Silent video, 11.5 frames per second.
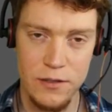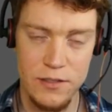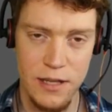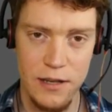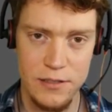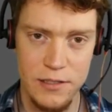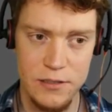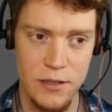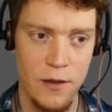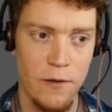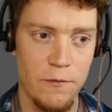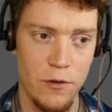statuses
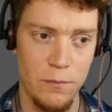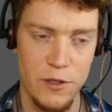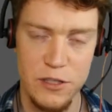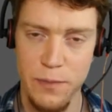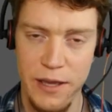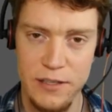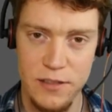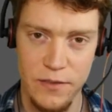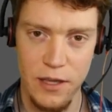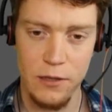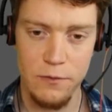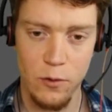from the space and
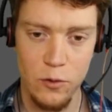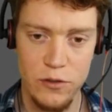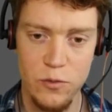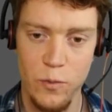the other folders,